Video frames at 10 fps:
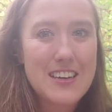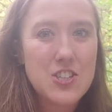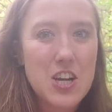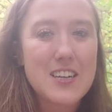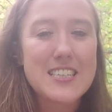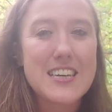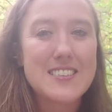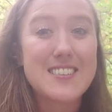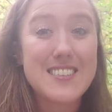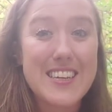Shakti
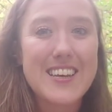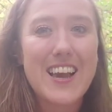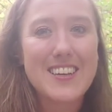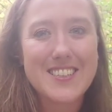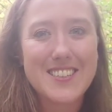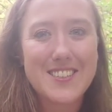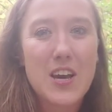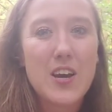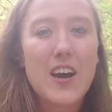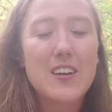is dedicated
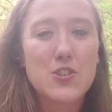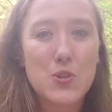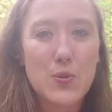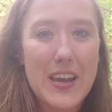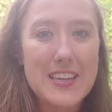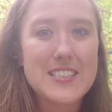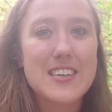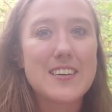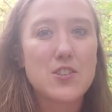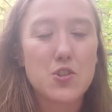to
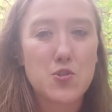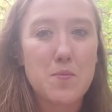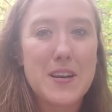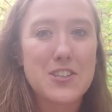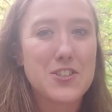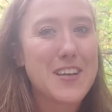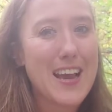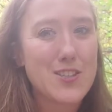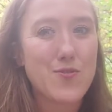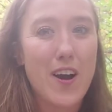ending discrimination
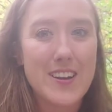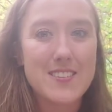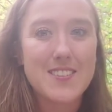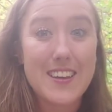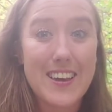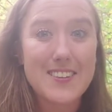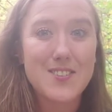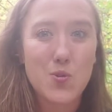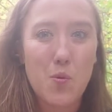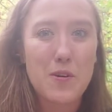and violence
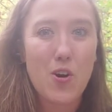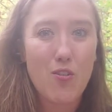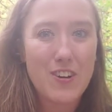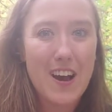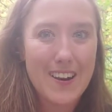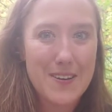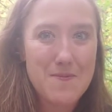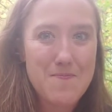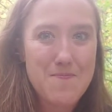against women of colour.